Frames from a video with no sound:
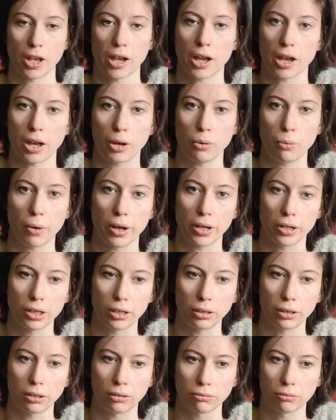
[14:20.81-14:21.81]
I
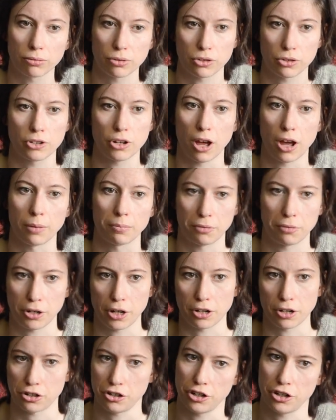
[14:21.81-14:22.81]
will start
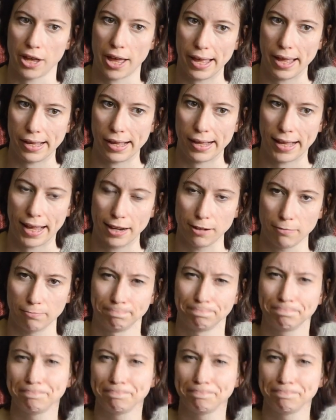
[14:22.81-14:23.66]
production dyeing again.